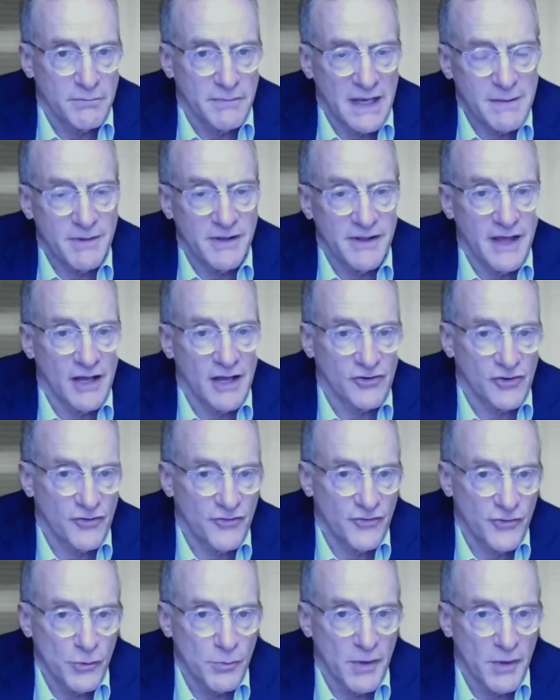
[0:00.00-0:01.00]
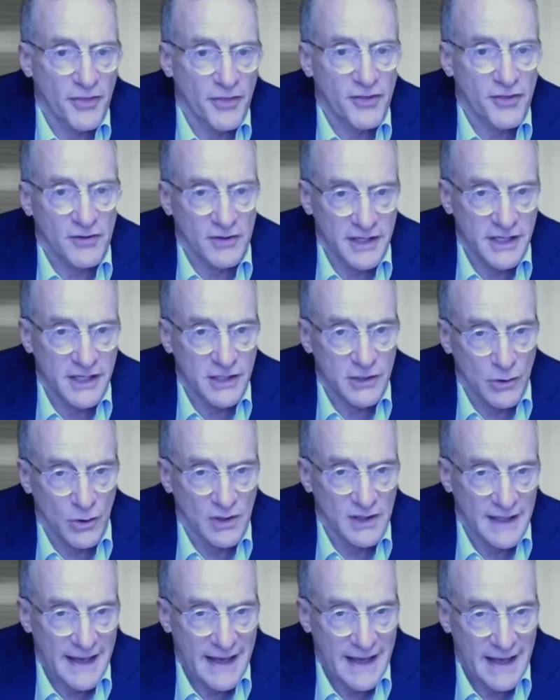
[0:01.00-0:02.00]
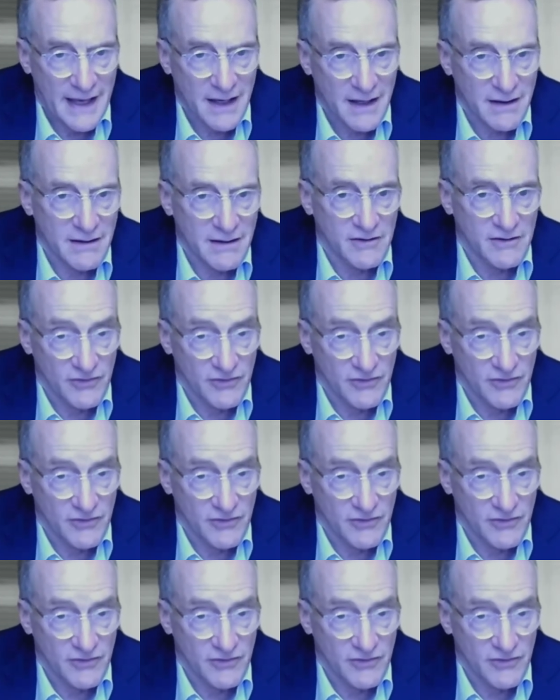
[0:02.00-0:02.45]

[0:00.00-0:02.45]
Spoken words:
Maybe there's a few month lead or lag.